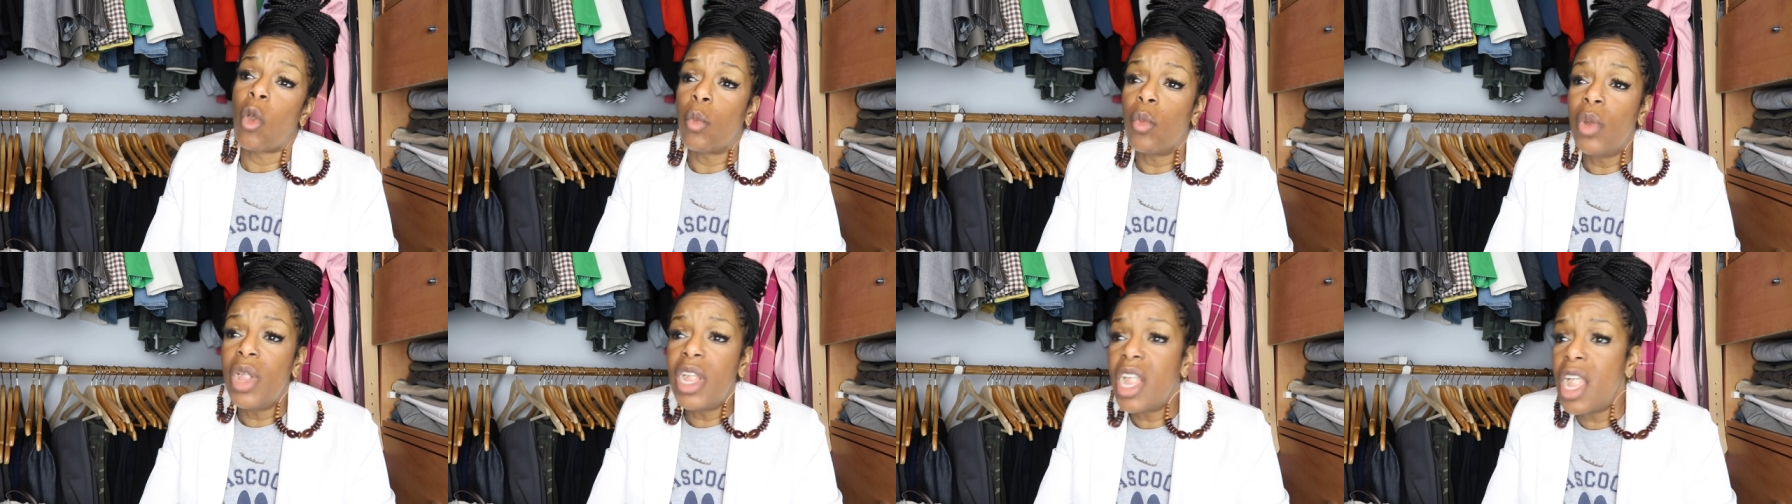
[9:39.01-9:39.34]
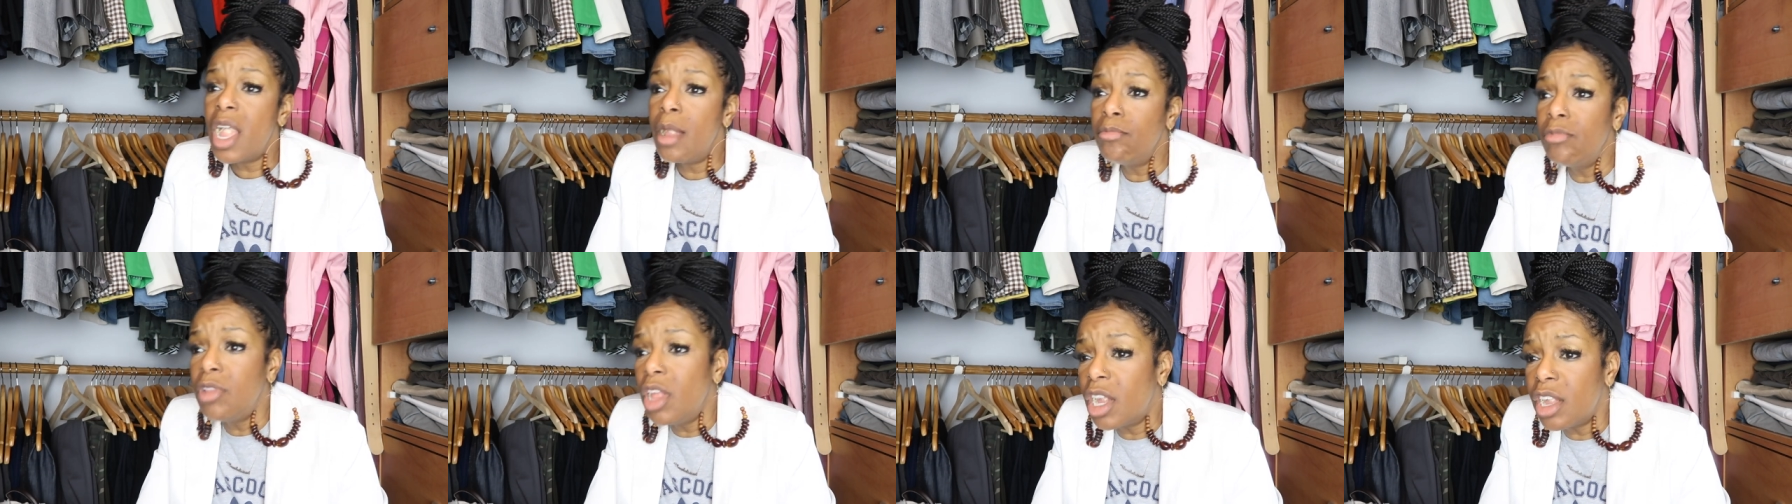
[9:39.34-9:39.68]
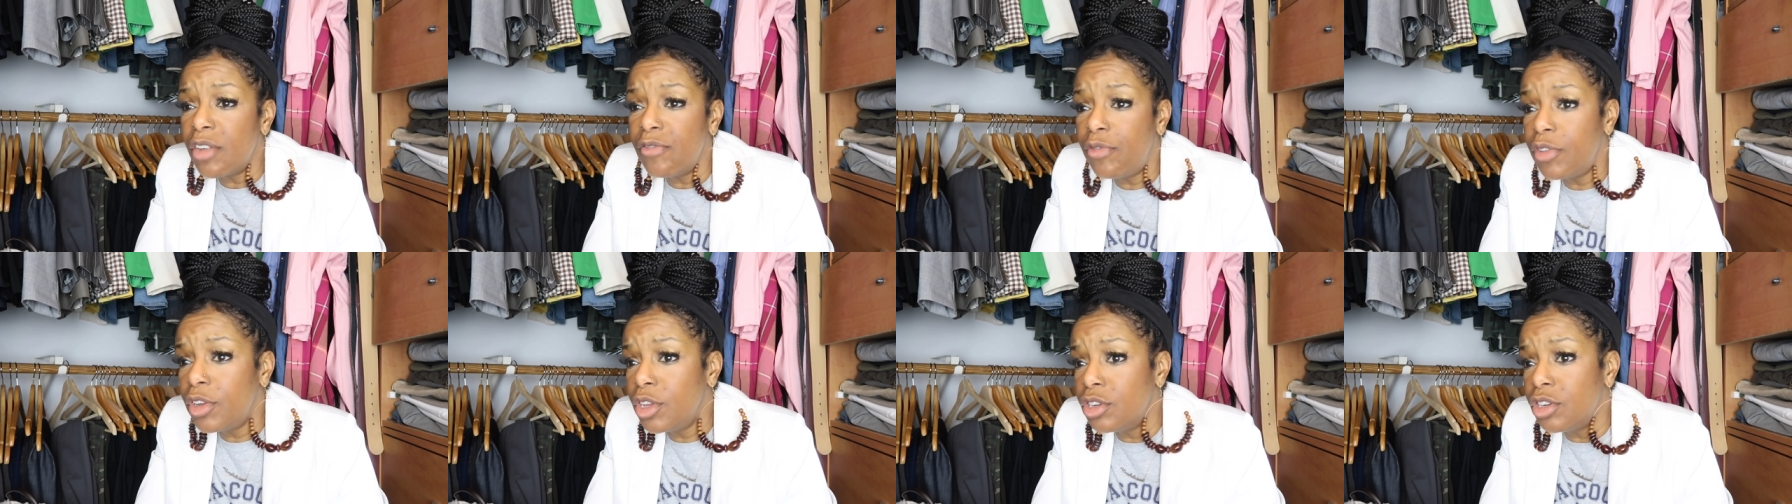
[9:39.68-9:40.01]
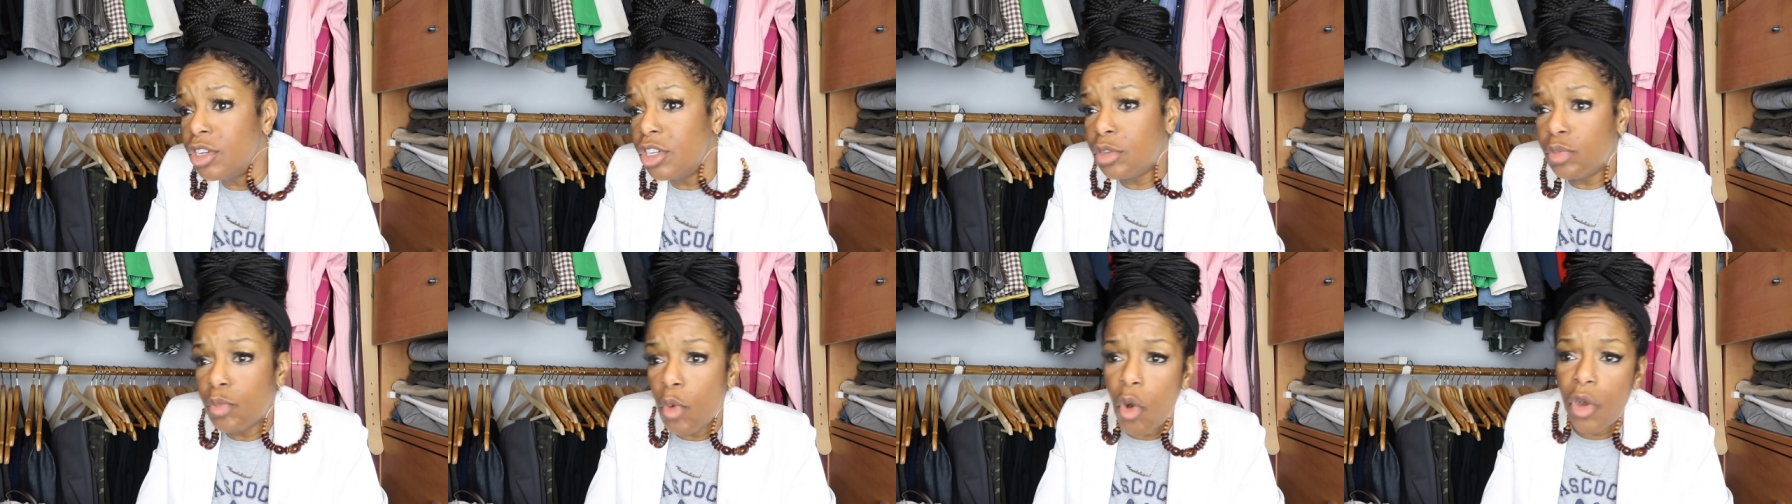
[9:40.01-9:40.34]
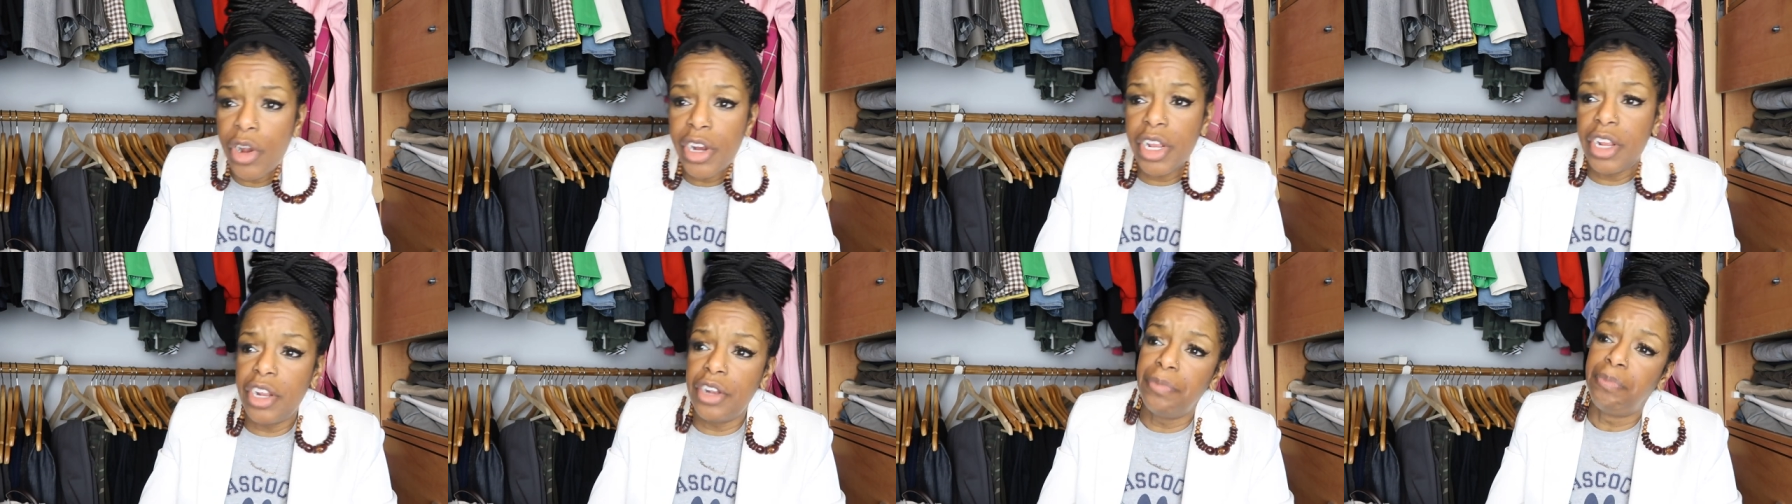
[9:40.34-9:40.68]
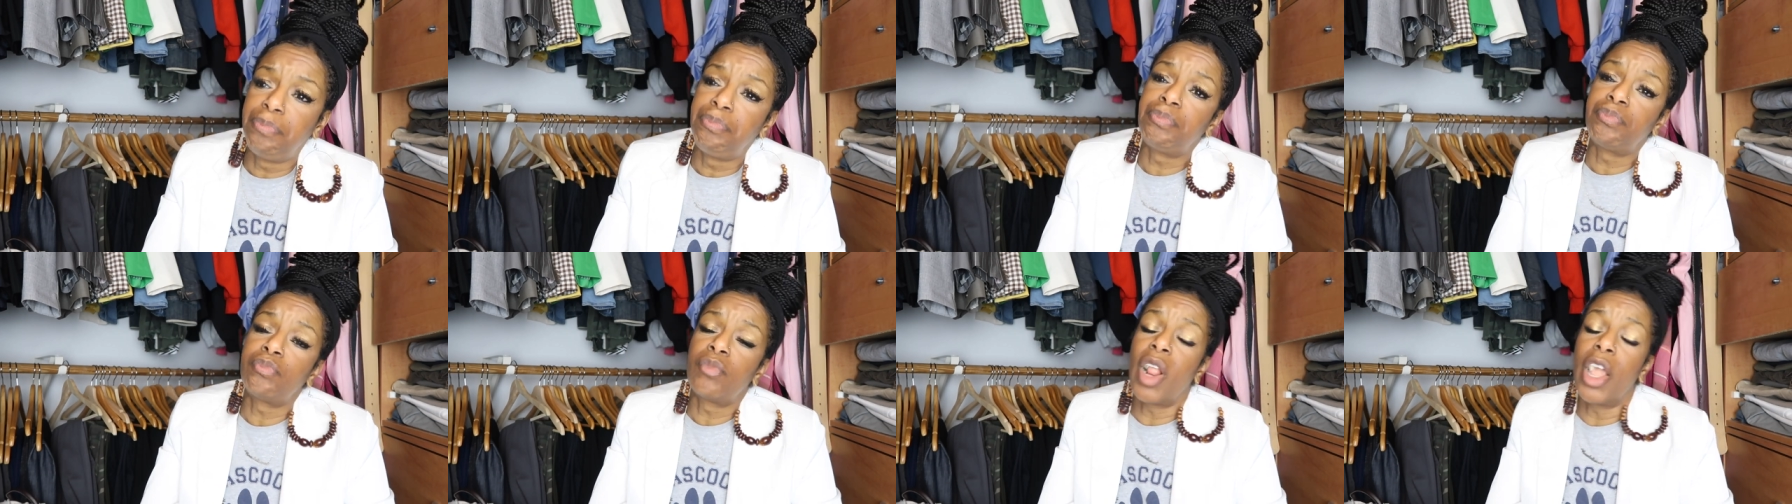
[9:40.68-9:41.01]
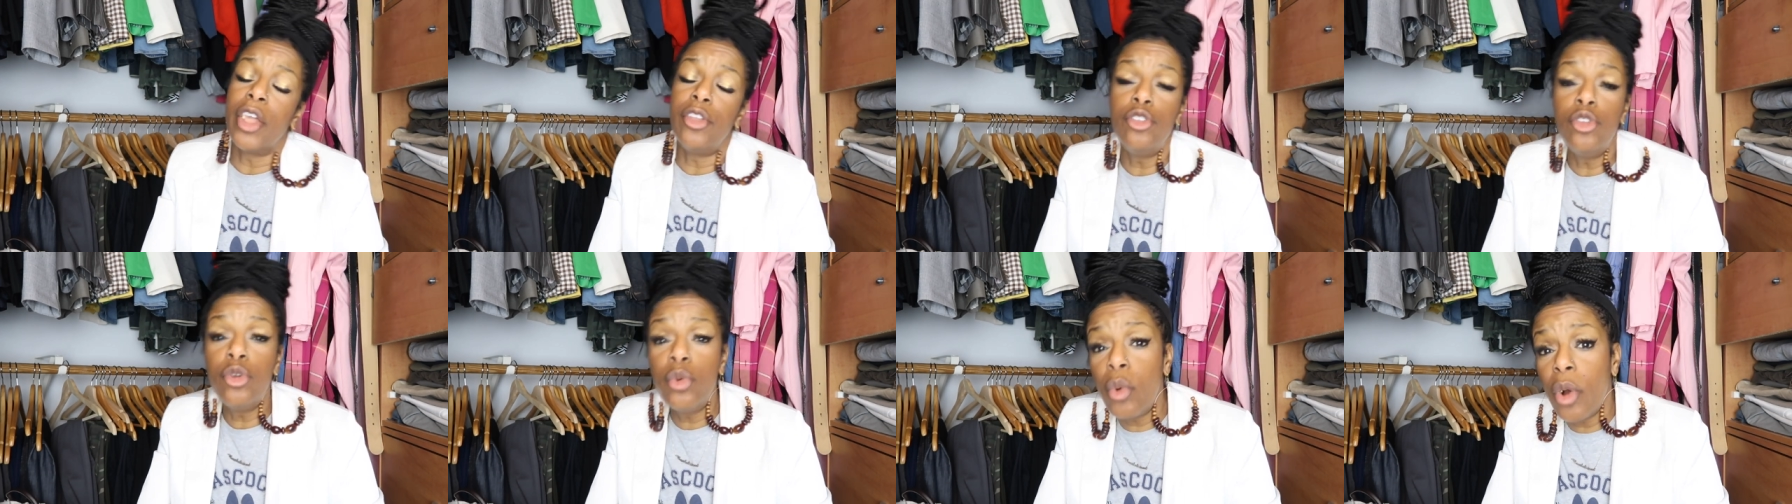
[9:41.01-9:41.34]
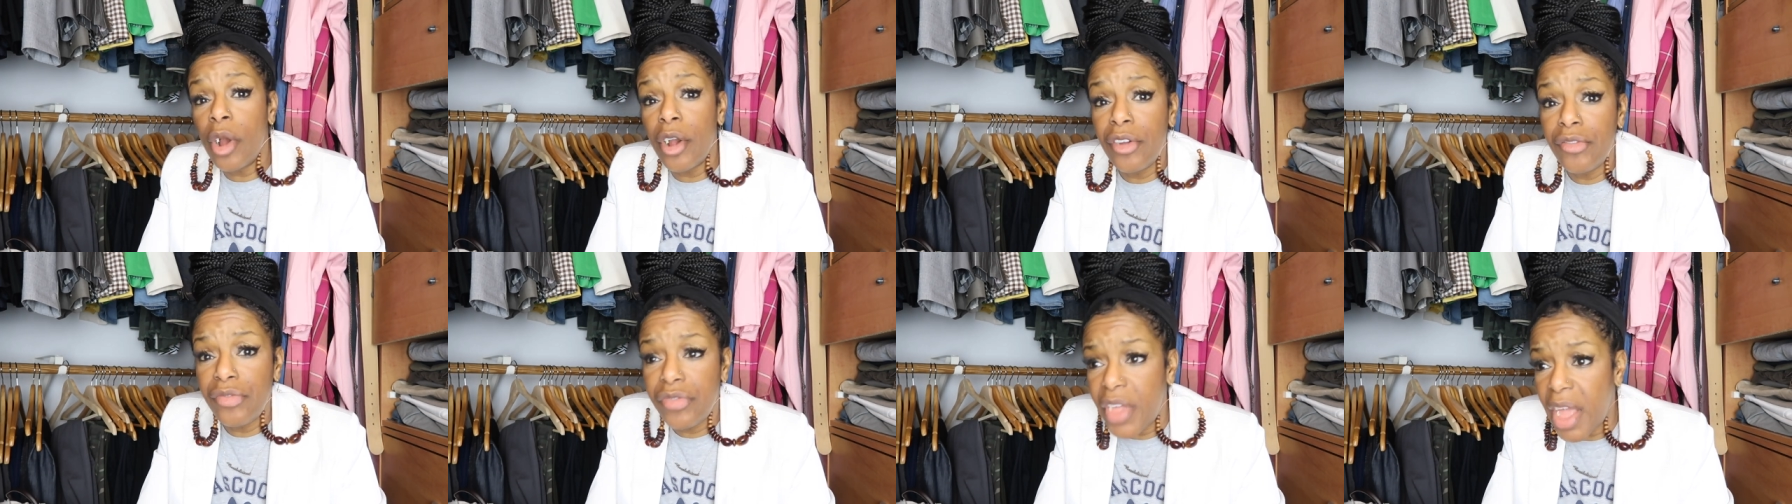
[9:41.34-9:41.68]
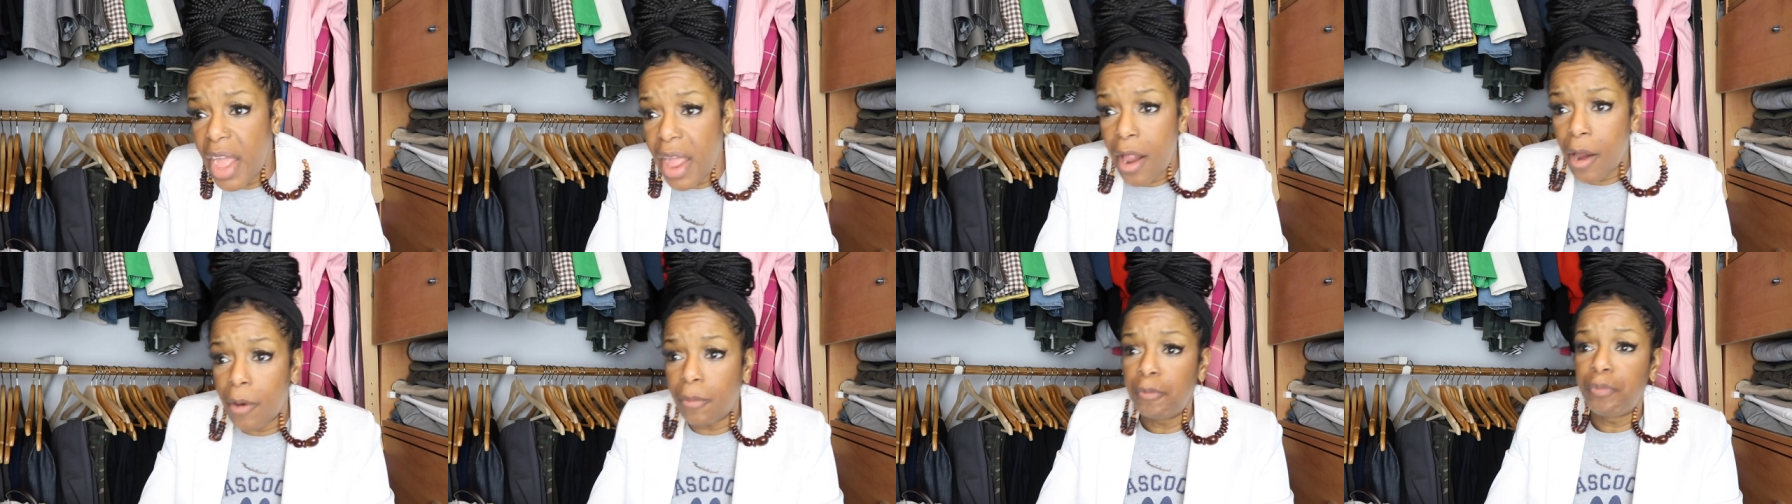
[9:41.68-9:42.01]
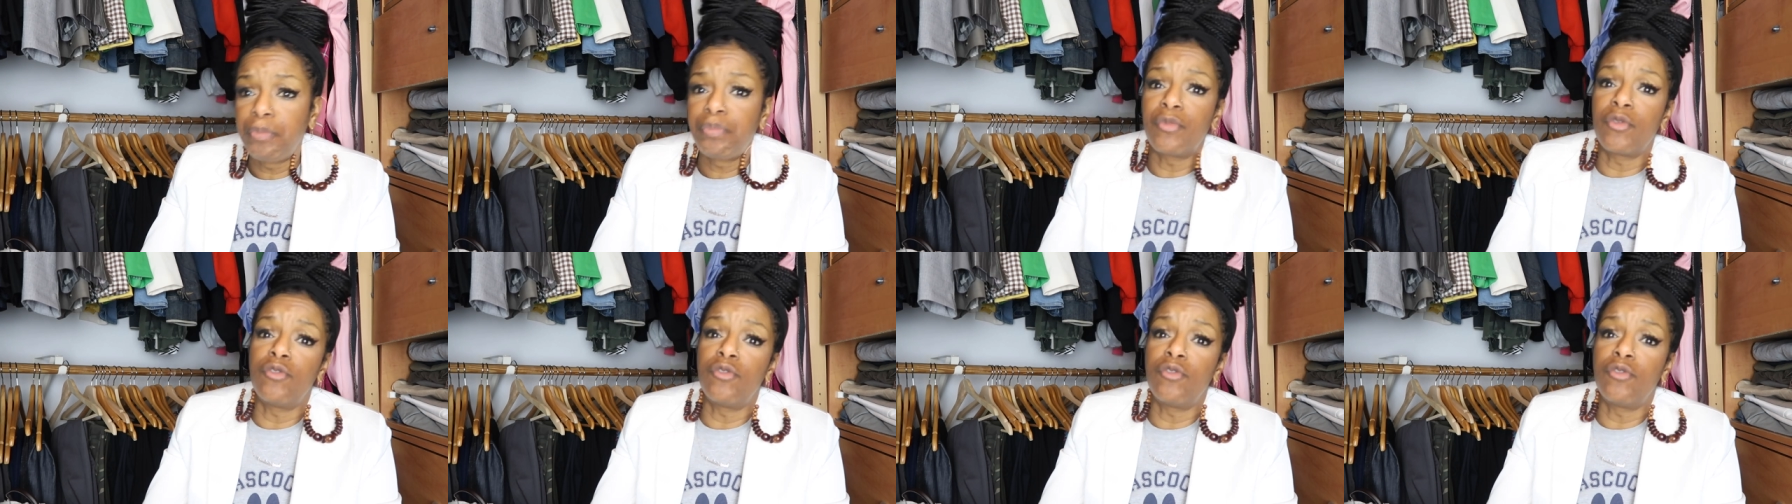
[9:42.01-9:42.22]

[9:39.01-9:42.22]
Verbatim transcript: We came looking for you this morning and you weren't there.